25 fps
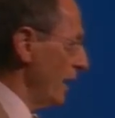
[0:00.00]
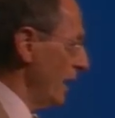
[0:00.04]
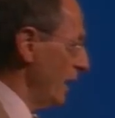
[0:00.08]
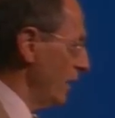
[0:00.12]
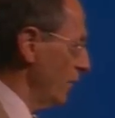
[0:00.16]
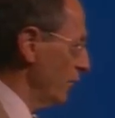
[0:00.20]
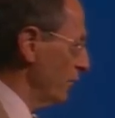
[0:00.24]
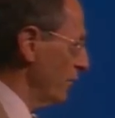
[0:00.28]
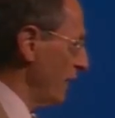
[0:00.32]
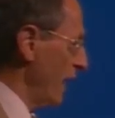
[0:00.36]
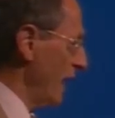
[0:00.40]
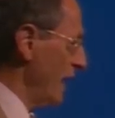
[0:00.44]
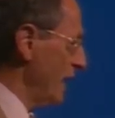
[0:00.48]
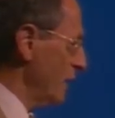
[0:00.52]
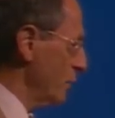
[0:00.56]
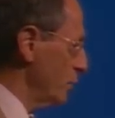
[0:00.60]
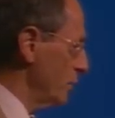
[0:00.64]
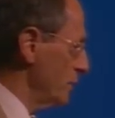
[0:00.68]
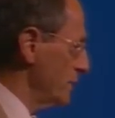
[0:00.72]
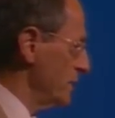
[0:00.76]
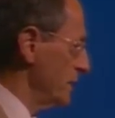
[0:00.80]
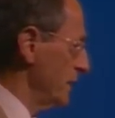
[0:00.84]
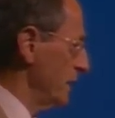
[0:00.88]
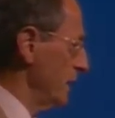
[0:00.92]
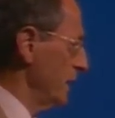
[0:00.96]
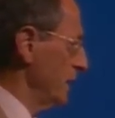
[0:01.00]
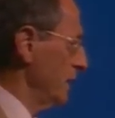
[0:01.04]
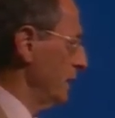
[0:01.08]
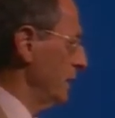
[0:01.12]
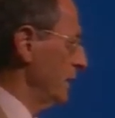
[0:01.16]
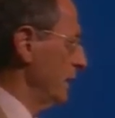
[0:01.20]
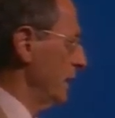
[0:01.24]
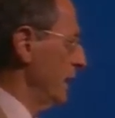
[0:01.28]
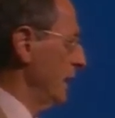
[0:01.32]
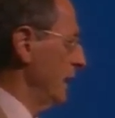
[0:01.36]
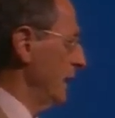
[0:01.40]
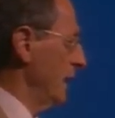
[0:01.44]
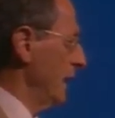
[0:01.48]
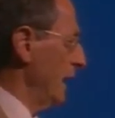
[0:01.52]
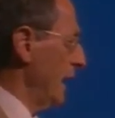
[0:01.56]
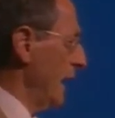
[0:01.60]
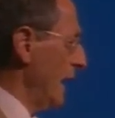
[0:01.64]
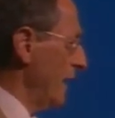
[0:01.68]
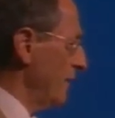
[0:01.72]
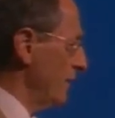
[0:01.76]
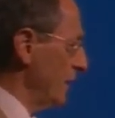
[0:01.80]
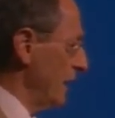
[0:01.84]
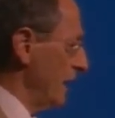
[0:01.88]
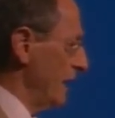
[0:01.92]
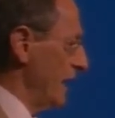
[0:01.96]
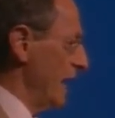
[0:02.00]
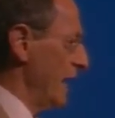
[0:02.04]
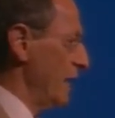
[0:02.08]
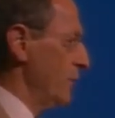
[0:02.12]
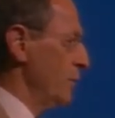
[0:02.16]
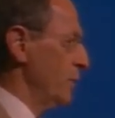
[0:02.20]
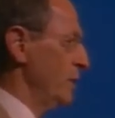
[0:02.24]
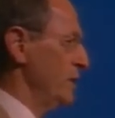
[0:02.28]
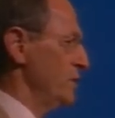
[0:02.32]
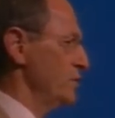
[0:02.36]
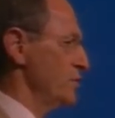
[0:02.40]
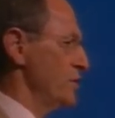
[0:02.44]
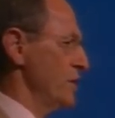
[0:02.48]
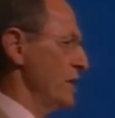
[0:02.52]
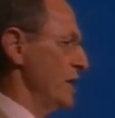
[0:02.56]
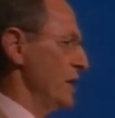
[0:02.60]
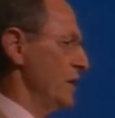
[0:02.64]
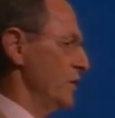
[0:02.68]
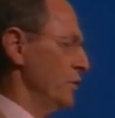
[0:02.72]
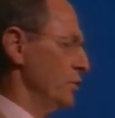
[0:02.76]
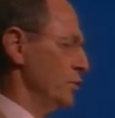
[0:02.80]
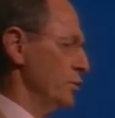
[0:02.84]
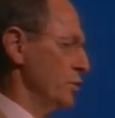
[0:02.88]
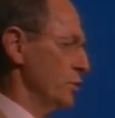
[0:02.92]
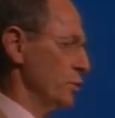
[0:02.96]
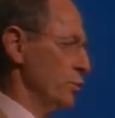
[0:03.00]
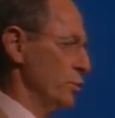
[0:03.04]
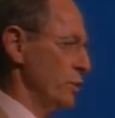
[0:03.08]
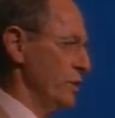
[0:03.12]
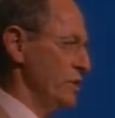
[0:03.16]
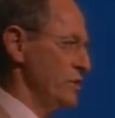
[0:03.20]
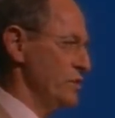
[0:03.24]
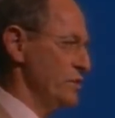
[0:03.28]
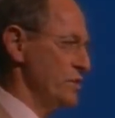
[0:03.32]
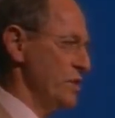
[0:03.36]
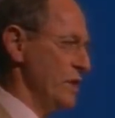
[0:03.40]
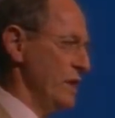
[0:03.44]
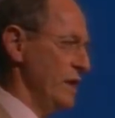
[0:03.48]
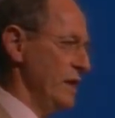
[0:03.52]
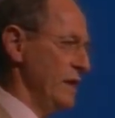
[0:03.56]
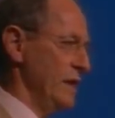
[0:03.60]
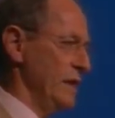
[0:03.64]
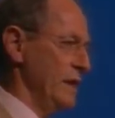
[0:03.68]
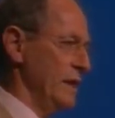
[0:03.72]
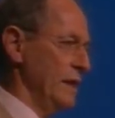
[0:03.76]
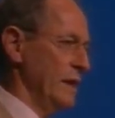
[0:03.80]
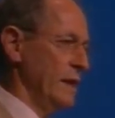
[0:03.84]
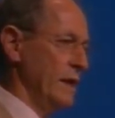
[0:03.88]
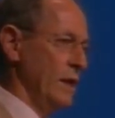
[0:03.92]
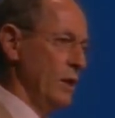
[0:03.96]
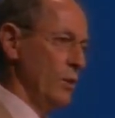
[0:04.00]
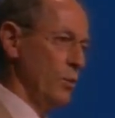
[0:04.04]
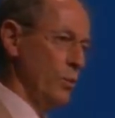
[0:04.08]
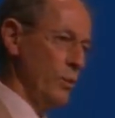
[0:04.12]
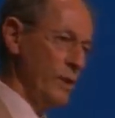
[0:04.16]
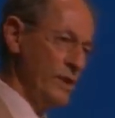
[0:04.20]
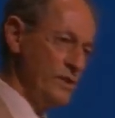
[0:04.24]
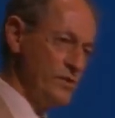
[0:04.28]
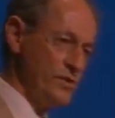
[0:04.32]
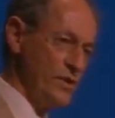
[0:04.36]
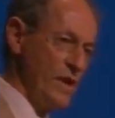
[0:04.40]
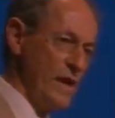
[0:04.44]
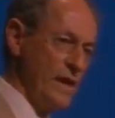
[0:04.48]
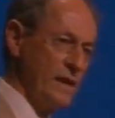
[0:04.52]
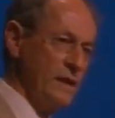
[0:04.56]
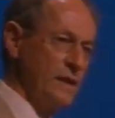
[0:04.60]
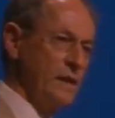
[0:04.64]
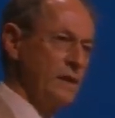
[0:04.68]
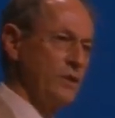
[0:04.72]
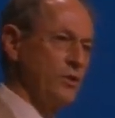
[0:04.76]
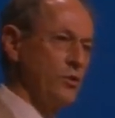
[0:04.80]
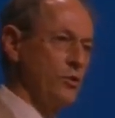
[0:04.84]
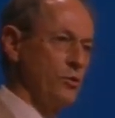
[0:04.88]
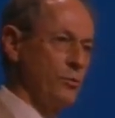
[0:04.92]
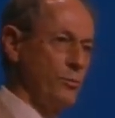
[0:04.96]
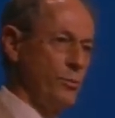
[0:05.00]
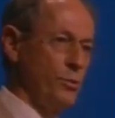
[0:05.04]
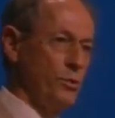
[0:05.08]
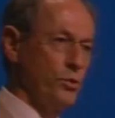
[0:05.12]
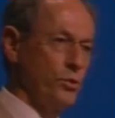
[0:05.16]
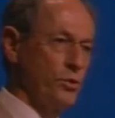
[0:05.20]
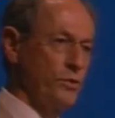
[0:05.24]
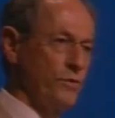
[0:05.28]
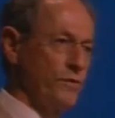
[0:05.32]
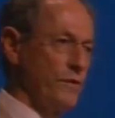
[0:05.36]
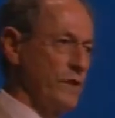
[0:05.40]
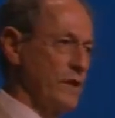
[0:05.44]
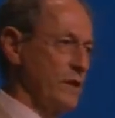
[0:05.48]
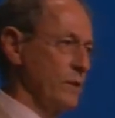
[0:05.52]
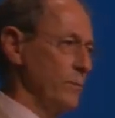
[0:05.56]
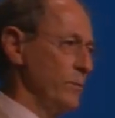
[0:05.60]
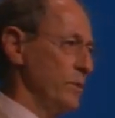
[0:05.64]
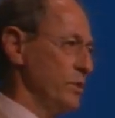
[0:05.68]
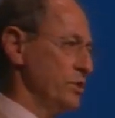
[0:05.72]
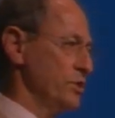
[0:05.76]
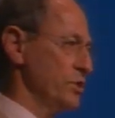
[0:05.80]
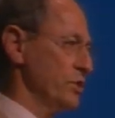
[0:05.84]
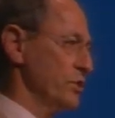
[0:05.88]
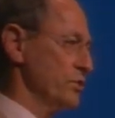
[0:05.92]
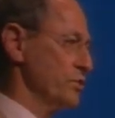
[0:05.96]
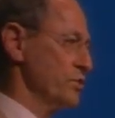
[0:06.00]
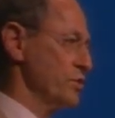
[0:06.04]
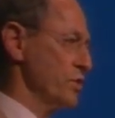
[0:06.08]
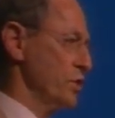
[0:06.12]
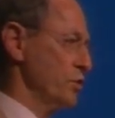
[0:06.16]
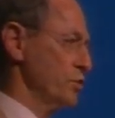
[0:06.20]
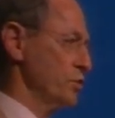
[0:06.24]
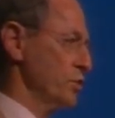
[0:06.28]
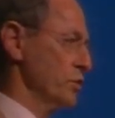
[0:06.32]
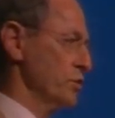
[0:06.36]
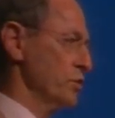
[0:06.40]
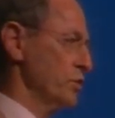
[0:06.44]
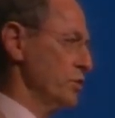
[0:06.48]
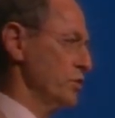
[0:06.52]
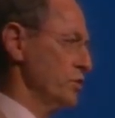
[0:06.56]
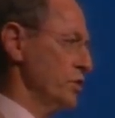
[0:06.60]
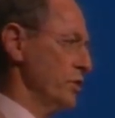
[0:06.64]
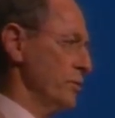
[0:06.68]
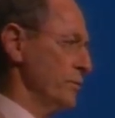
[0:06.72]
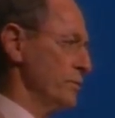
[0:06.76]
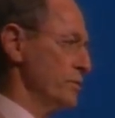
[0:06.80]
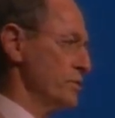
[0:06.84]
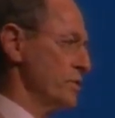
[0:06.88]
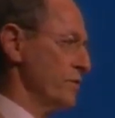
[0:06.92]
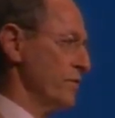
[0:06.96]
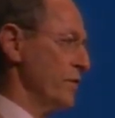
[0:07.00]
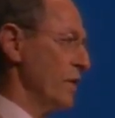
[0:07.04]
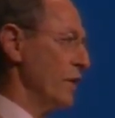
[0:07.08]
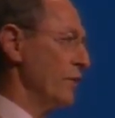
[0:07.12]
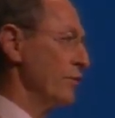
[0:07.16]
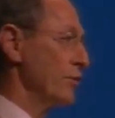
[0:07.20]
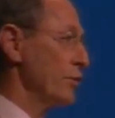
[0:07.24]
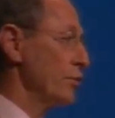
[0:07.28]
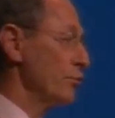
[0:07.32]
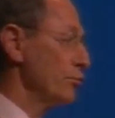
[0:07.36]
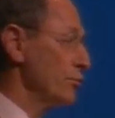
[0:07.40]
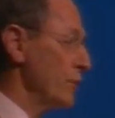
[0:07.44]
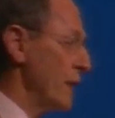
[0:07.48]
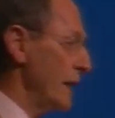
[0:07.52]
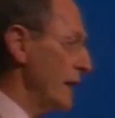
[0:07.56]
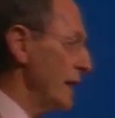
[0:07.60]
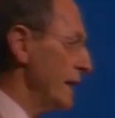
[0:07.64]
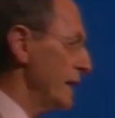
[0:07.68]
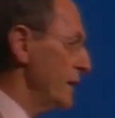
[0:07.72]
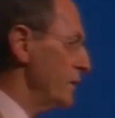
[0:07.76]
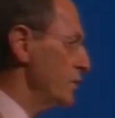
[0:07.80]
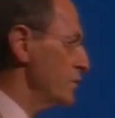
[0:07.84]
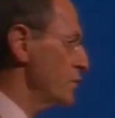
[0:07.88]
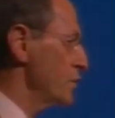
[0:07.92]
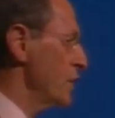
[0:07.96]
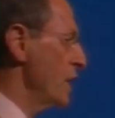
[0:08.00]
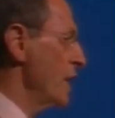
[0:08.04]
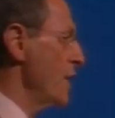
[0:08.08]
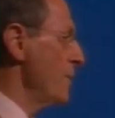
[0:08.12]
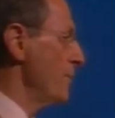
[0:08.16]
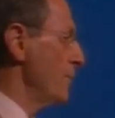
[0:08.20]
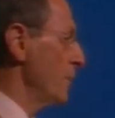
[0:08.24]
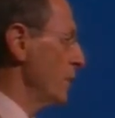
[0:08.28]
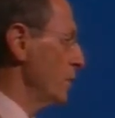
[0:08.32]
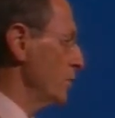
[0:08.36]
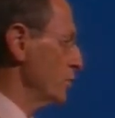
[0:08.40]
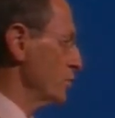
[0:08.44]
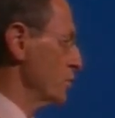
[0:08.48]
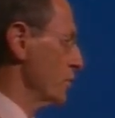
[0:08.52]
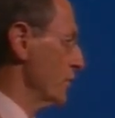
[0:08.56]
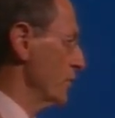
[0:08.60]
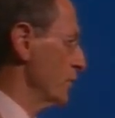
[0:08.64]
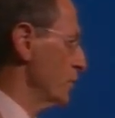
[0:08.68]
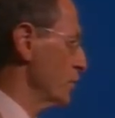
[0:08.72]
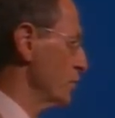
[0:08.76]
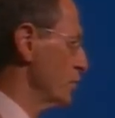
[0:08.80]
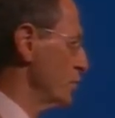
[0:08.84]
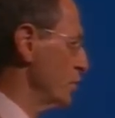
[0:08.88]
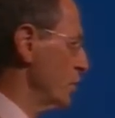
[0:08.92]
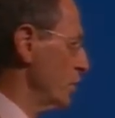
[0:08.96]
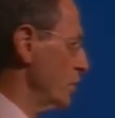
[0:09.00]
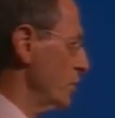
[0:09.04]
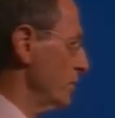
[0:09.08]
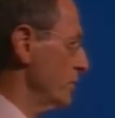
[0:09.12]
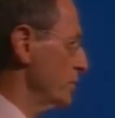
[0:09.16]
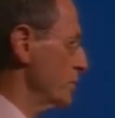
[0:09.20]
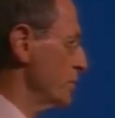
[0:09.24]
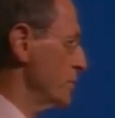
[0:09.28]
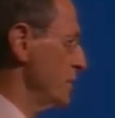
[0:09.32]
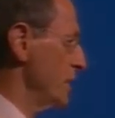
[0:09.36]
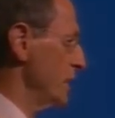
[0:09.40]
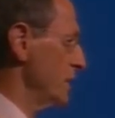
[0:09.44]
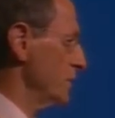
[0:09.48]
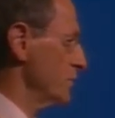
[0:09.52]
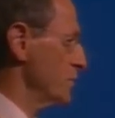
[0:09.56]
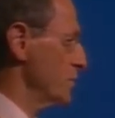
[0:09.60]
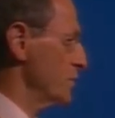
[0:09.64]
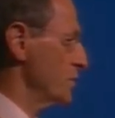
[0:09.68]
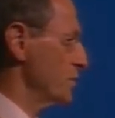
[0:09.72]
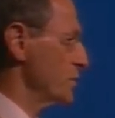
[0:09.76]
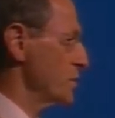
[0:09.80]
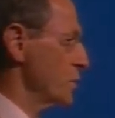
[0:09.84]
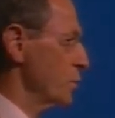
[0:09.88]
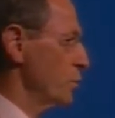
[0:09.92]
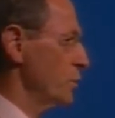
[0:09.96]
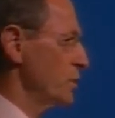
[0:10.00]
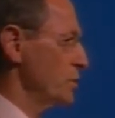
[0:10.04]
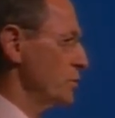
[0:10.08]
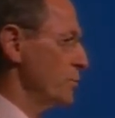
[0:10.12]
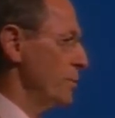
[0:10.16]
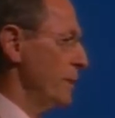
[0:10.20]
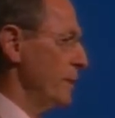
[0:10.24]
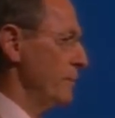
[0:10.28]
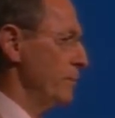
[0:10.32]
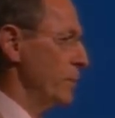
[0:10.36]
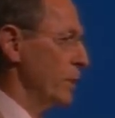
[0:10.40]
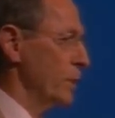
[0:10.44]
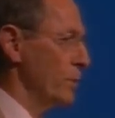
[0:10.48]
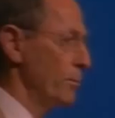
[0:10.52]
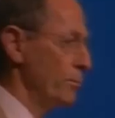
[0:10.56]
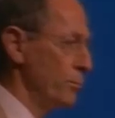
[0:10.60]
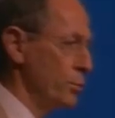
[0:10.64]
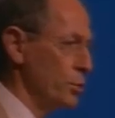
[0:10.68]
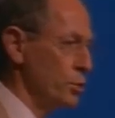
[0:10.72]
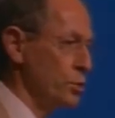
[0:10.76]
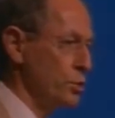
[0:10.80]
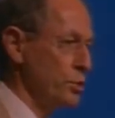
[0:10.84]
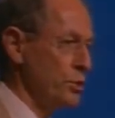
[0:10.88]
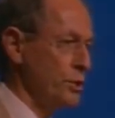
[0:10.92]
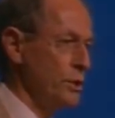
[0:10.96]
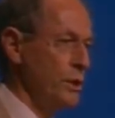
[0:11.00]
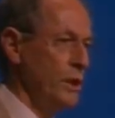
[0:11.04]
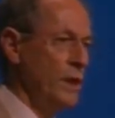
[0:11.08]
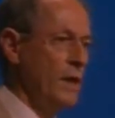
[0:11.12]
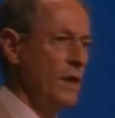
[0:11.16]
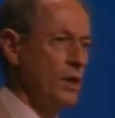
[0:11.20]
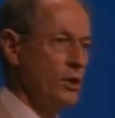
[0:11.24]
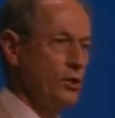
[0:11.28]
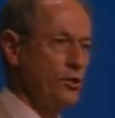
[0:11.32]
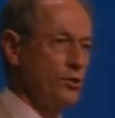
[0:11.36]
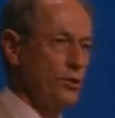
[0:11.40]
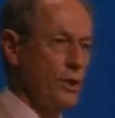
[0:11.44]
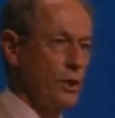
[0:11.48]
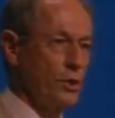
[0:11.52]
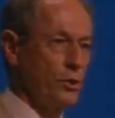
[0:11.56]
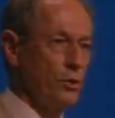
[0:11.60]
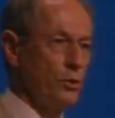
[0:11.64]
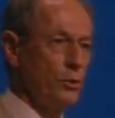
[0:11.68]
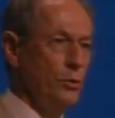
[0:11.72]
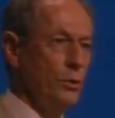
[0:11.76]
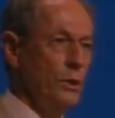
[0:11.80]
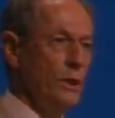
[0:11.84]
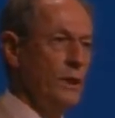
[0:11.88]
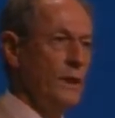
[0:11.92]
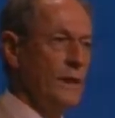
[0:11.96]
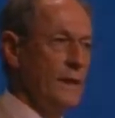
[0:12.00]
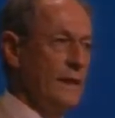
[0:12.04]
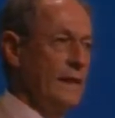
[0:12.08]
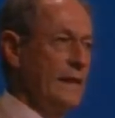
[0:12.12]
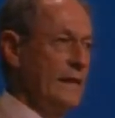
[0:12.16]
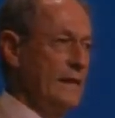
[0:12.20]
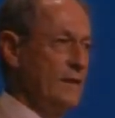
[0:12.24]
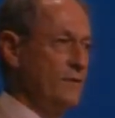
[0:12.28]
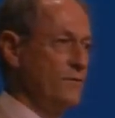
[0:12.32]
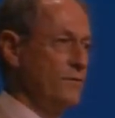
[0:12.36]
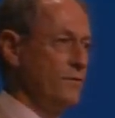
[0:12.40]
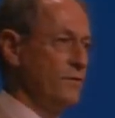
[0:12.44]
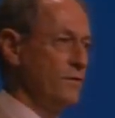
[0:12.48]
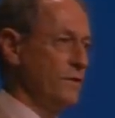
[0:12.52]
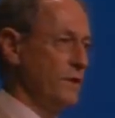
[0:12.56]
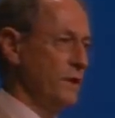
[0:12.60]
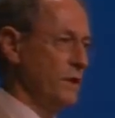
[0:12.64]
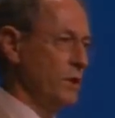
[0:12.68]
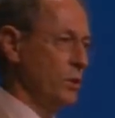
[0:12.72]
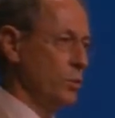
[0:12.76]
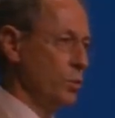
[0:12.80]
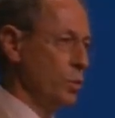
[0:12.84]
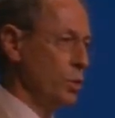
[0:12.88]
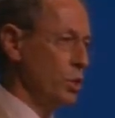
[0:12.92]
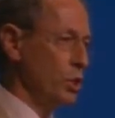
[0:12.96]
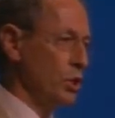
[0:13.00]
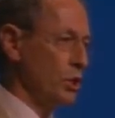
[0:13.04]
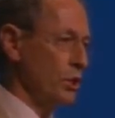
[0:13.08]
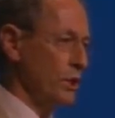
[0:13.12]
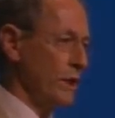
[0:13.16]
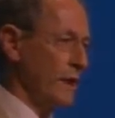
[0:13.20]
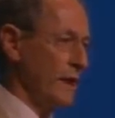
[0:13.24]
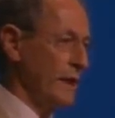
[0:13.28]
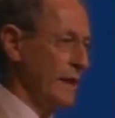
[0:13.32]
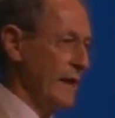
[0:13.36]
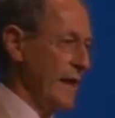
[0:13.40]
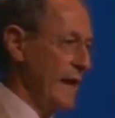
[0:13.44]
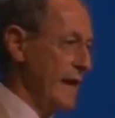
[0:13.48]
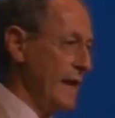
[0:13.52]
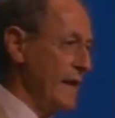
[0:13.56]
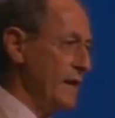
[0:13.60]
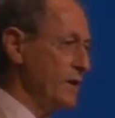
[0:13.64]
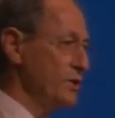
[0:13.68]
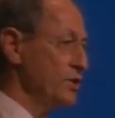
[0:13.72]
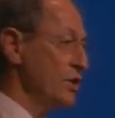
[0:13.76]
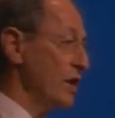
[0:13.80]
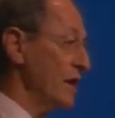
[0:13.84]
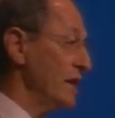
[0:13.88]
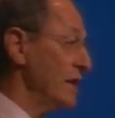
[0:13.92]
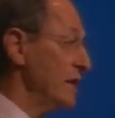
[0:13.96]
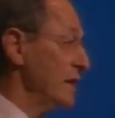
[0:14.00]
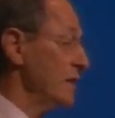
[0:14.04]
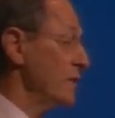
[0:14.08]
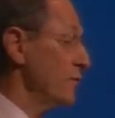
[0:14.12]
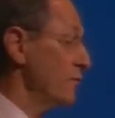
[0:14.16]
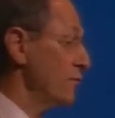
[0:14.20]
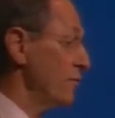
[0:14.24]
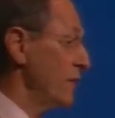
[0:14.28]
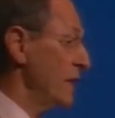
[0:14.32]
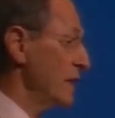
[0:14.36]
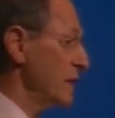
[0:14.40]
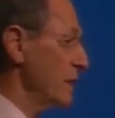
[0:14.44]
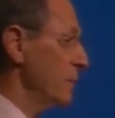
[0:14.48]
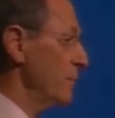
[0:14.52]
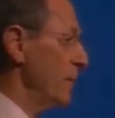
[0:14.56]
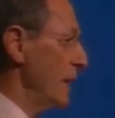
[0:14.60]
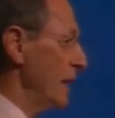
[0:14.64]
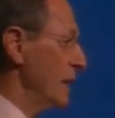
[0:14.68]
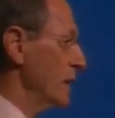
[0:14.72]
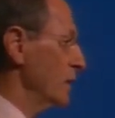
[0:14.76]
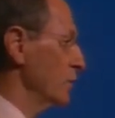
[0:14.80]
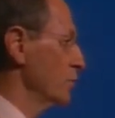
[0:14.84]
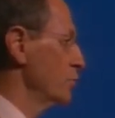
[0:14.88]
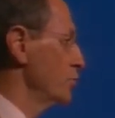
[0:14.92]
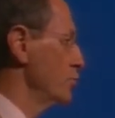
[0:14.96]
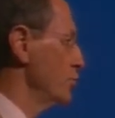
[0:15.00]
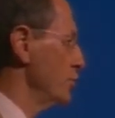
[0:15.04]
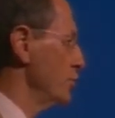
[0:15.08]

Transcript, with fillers: Health equity and the inequities in health that we see we said in the report of the Commission on Social Determinants of Health arise because of the circumstances in which people are born, grow, live, work and age and in the fundamental